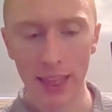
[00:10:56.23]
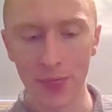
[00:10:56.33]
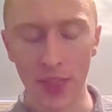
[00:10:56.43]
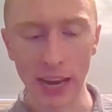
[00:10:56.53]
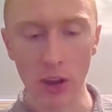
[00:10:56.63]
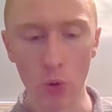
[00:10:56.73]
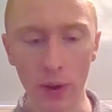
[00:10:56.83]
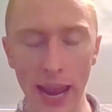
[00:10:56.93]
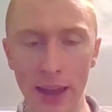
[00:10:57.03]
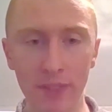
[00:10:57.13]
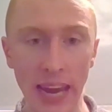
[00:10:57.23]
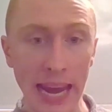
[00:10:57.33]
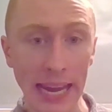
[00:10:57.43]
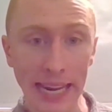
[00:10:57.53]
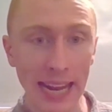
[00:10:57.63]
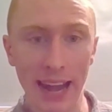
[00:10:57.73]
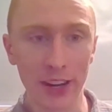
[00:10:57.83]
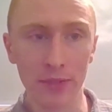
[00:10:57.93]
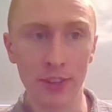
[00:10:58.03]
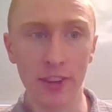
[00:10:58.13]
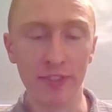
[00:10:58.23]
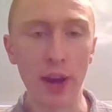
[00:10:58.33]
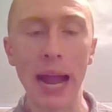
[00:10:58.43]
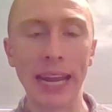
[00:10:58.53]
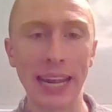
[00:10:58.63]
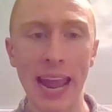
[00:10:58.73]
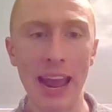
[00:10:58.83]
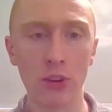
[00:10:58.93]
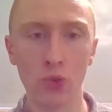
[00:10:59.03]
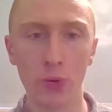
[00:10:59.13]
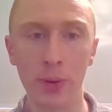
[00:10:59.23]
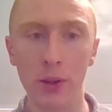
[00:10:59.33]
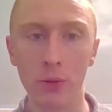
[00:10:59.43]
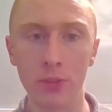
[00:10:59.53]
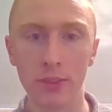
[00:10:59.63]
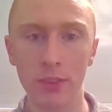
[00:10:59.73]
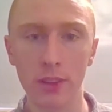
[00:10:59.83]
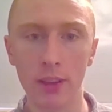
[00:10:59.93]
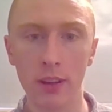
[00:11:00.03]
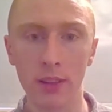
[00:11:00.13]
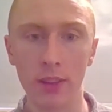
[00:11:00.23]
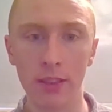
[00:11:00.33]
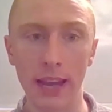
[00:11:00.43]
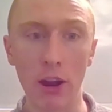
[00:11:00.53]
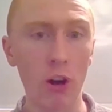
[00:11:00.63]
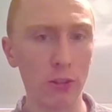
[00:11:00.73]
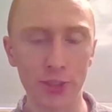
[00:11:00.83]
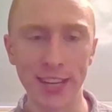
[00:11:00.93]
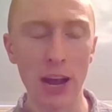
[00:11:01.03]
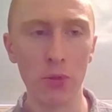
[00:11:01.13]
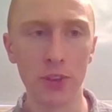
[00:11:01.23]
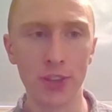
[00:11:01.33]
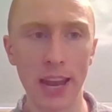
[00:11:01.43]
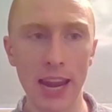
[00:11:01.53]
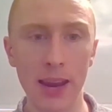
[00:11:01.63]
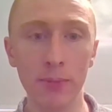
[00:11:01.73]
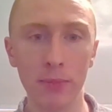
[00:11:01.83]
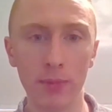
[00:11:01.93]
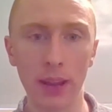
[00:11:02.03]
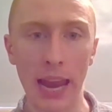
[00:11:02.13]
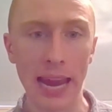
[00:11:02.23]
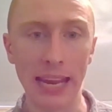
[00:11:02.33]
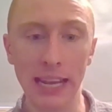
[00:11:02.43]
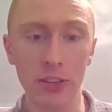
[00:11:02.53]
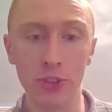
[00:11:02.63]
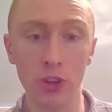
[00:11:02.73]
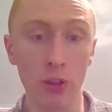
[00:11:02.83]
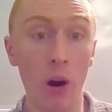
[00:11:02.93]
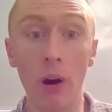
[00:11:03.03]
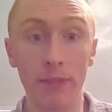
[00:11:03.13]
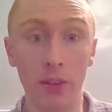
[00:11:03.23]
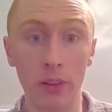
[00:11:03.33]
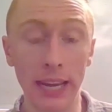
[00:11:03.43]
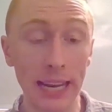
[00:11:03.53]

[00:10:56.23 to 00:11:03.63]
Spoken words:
they don't have any kind of defining attributes. They all sound the same, and it's just awful. It